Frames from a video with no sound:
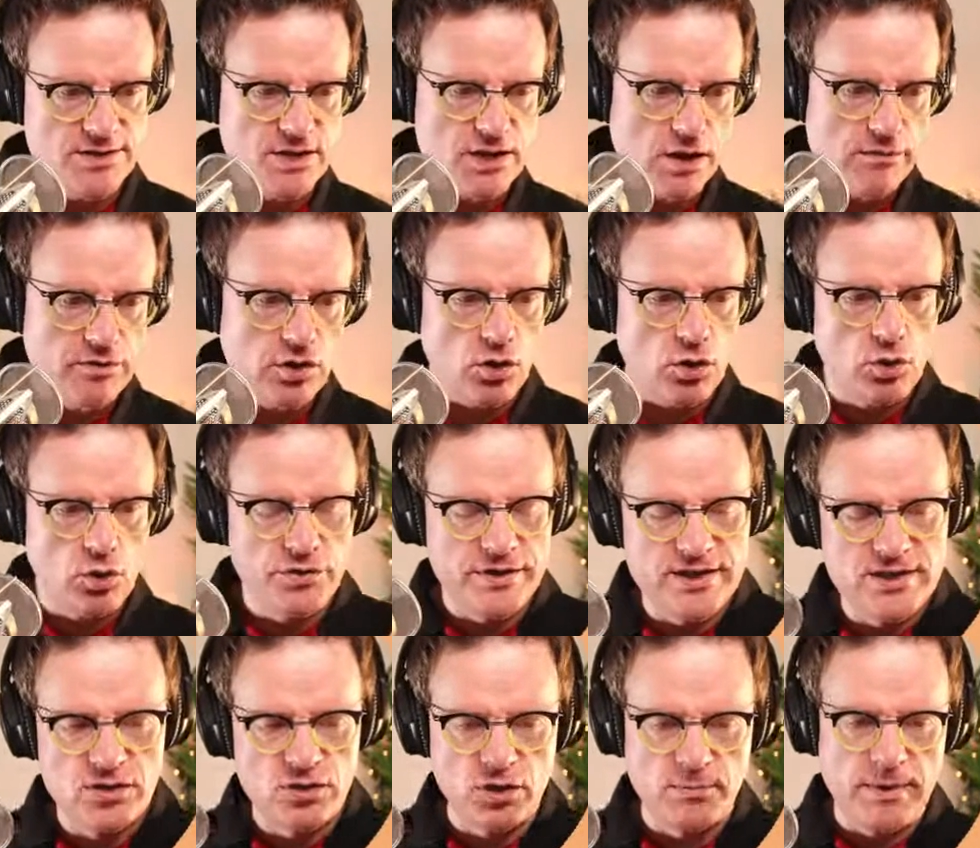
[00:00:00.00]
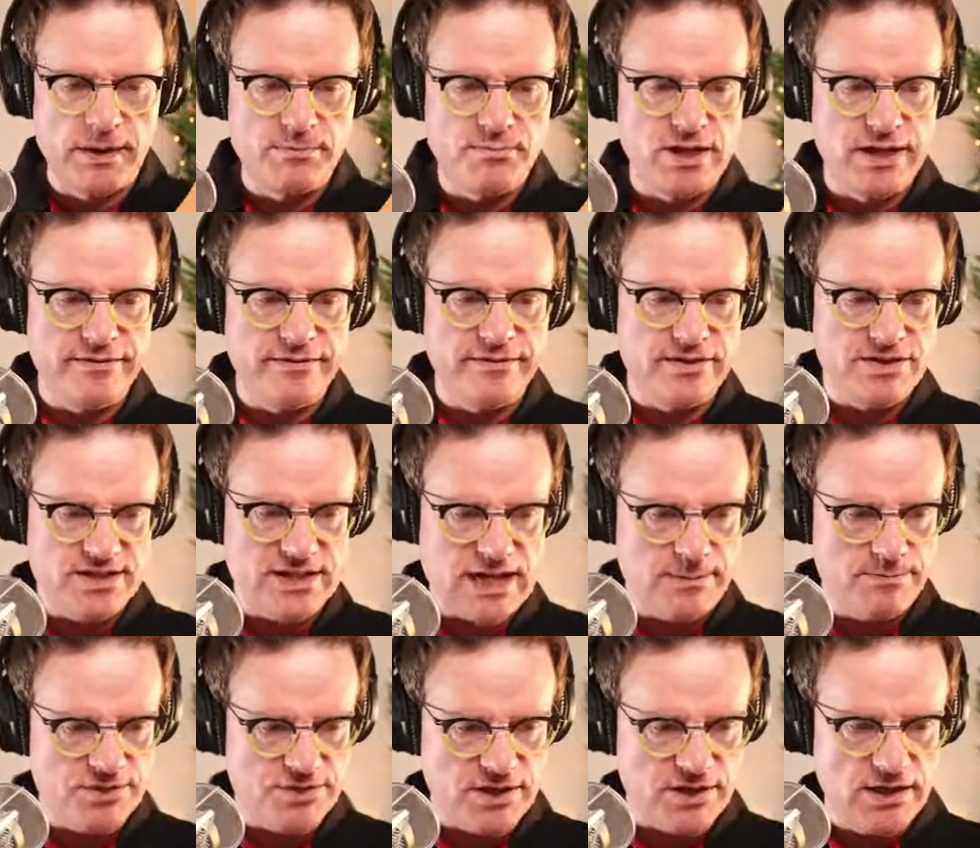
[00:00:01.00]
So I've got all these, all of my previous
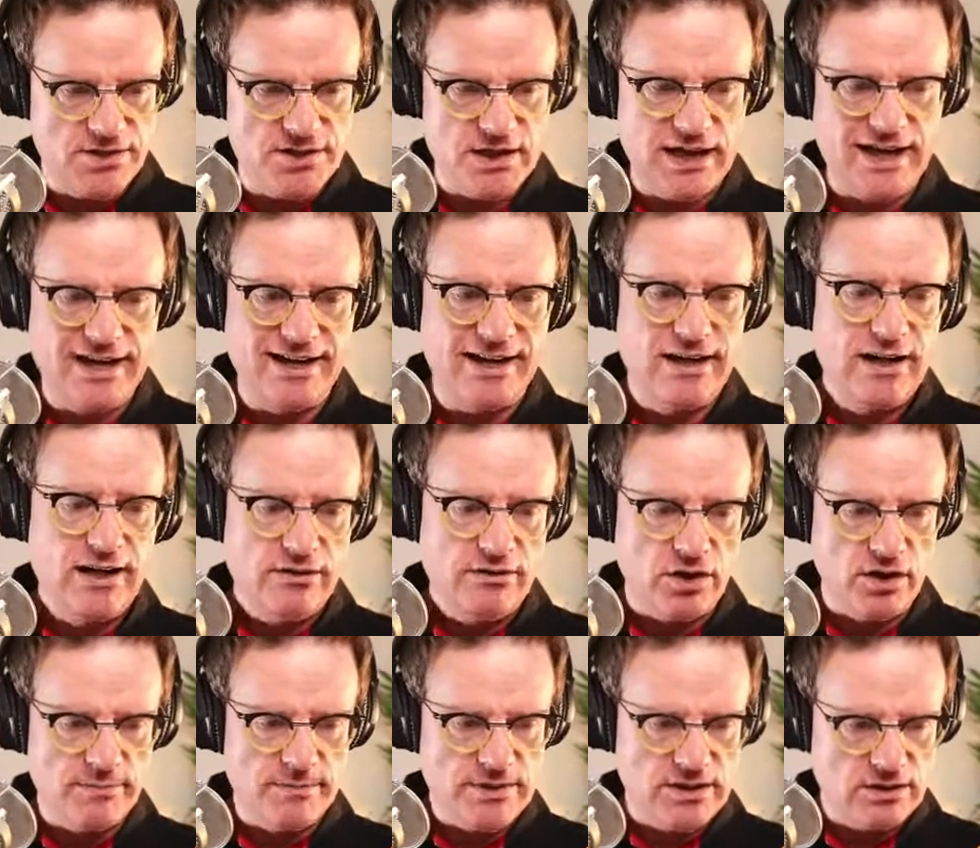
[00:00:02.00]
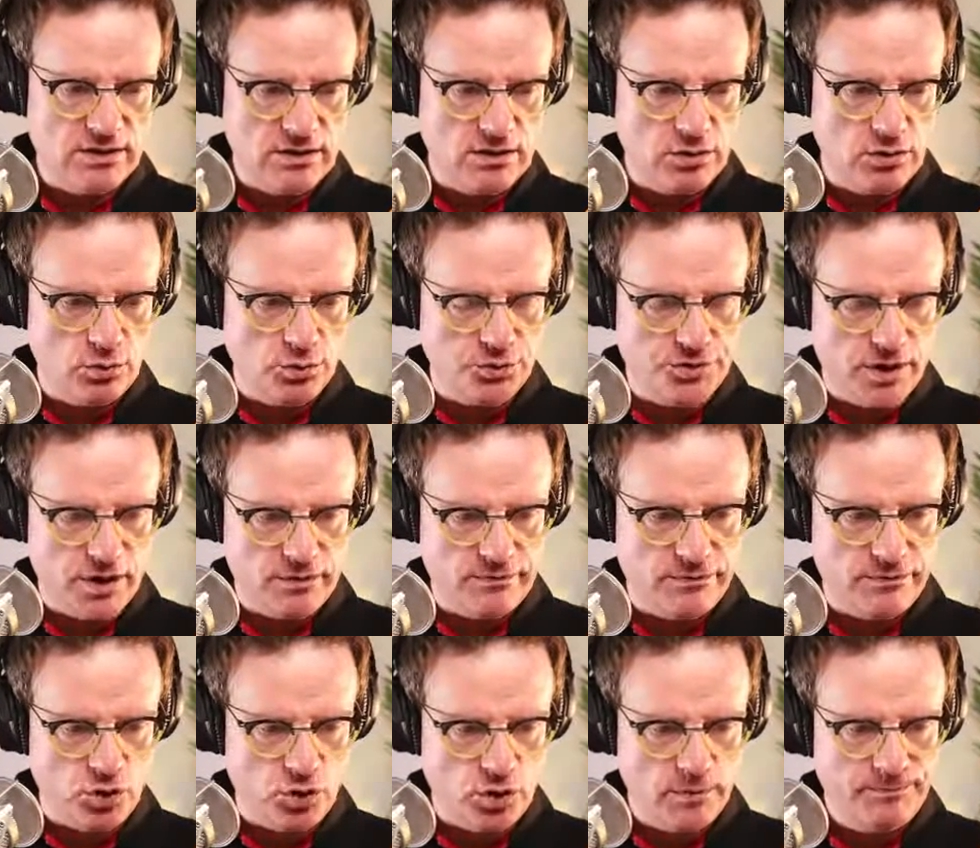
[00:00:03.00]
episodes. I got them in Google Doc
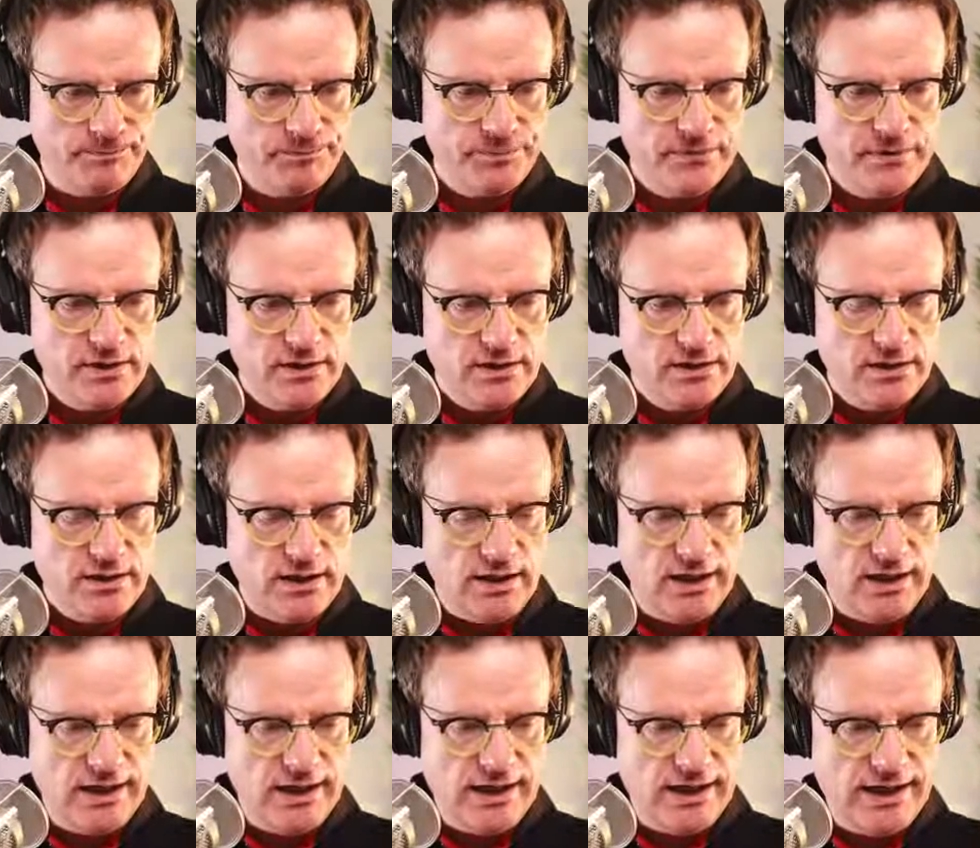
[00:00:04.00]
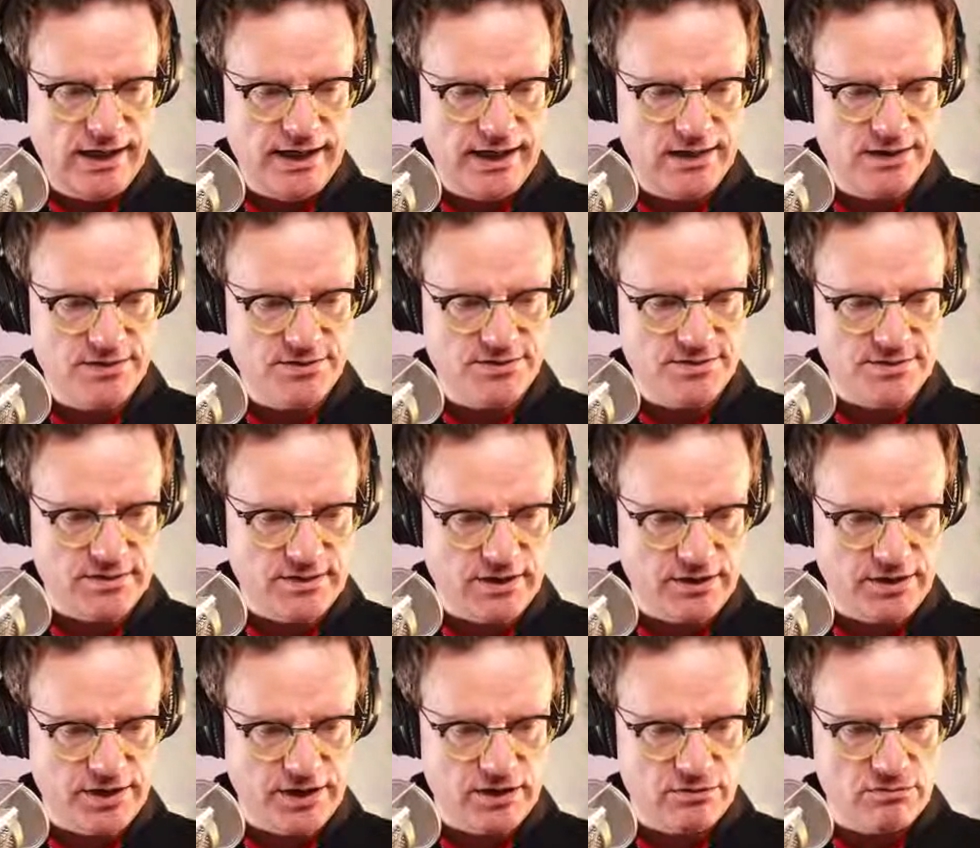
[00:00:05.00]
form. And I'm
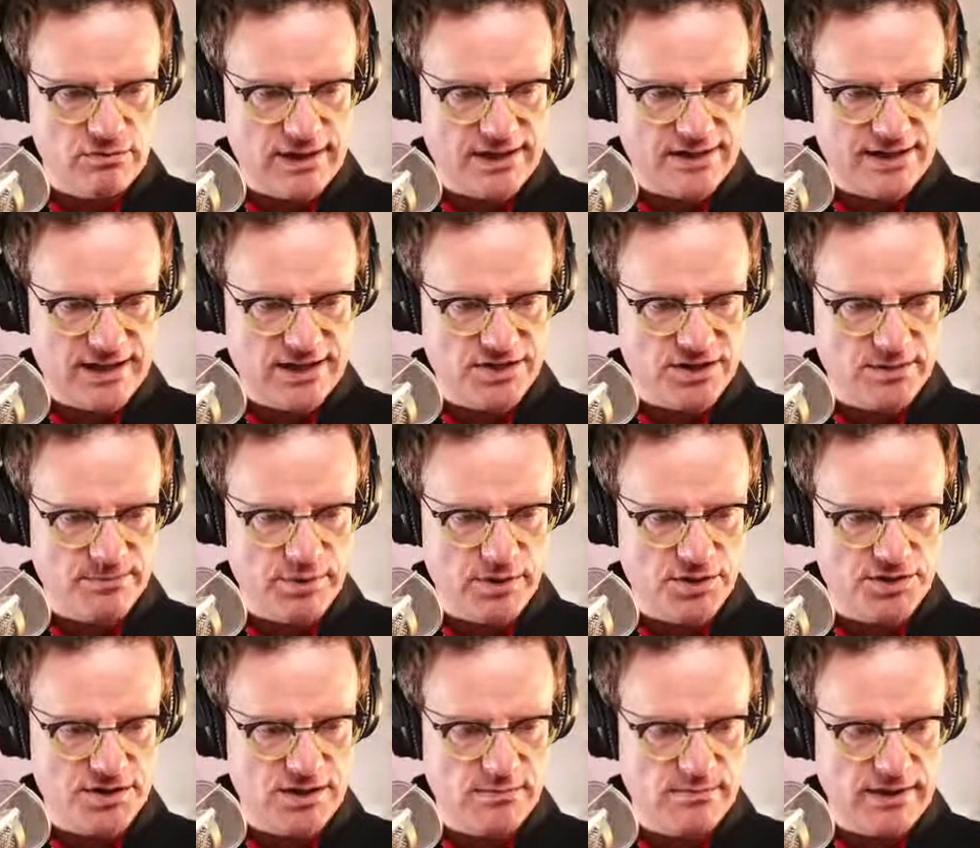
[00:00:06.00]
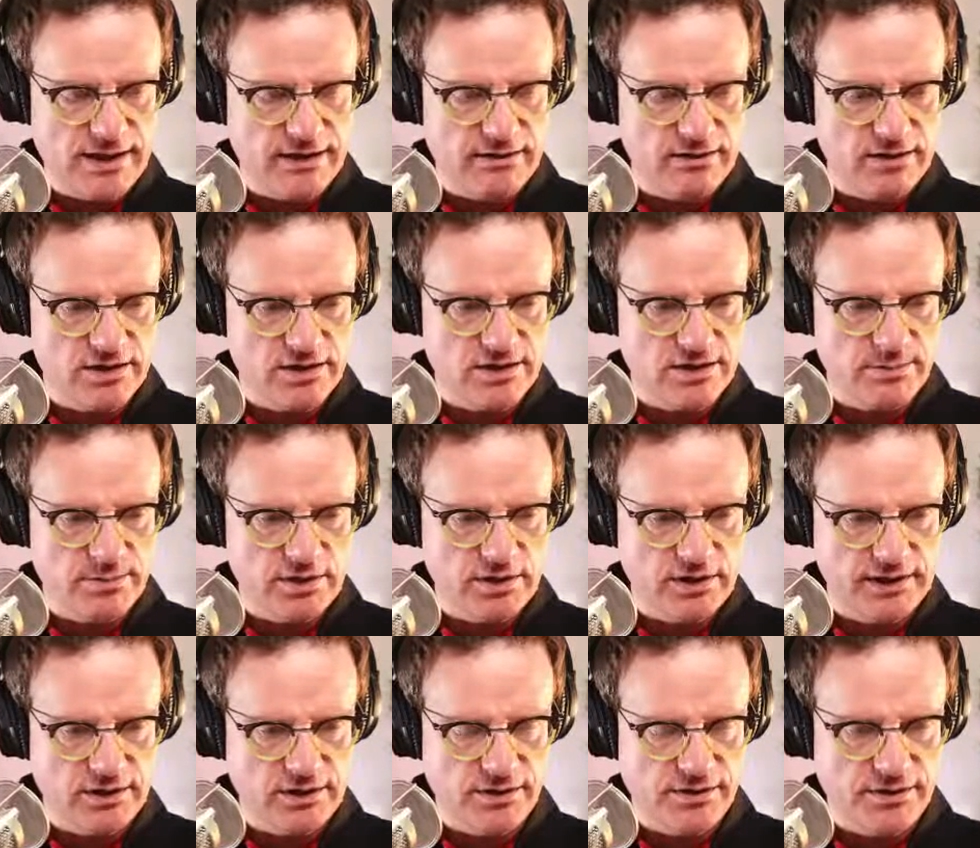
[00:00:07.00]
going to go right down to the bottom and I'm going to double
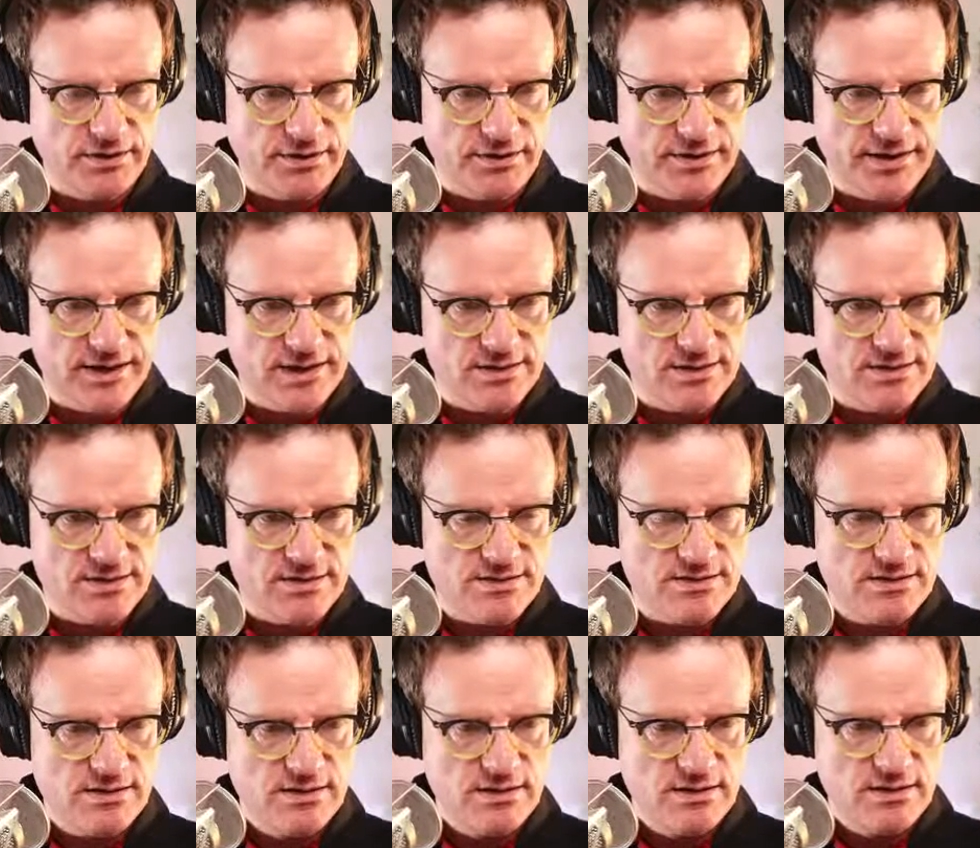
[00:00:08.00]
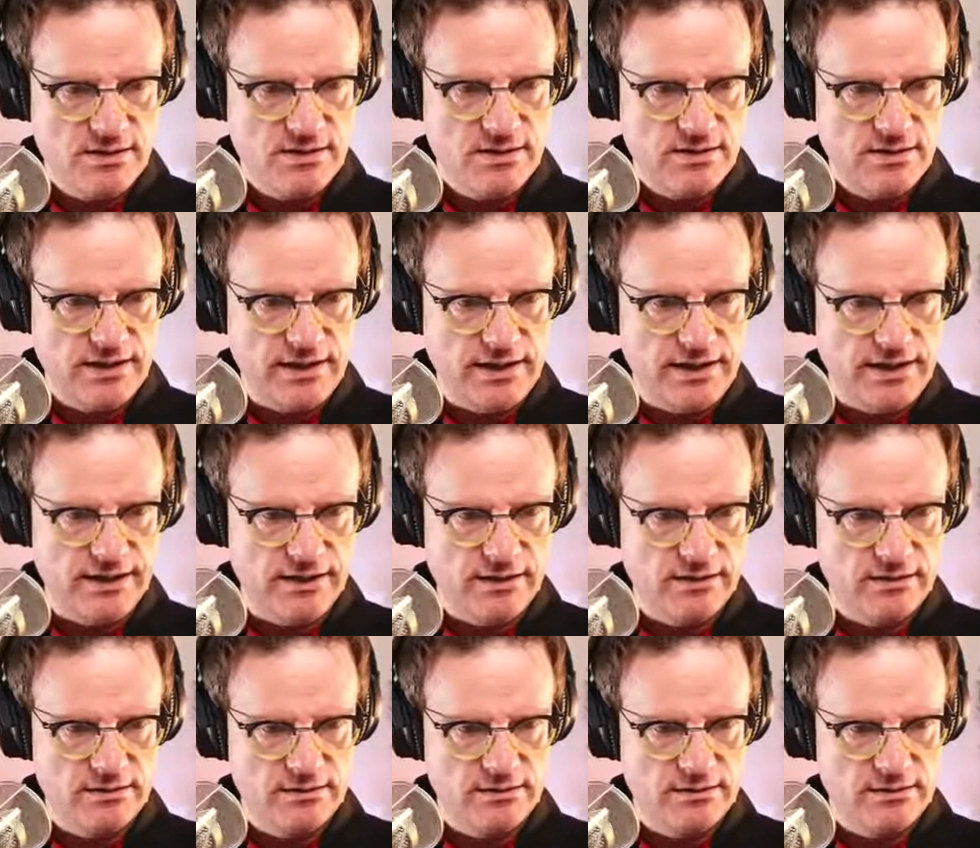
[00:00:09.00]
click on this here.